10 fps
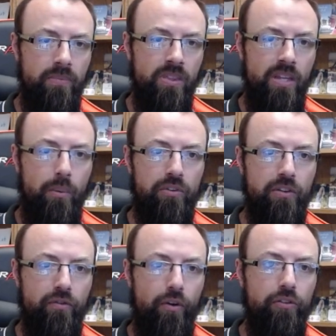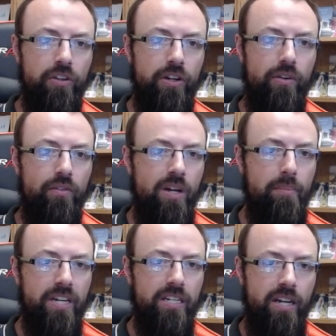that was the first year of
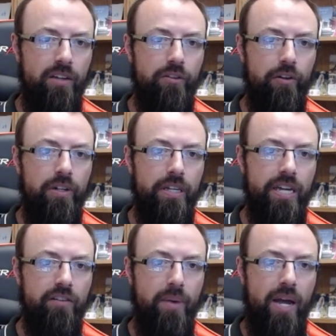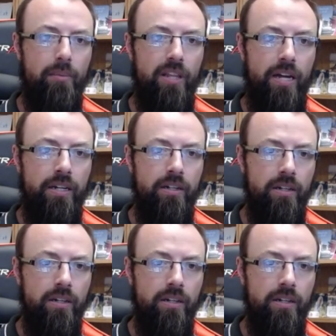Nebuchadnezzar, king of Babylon,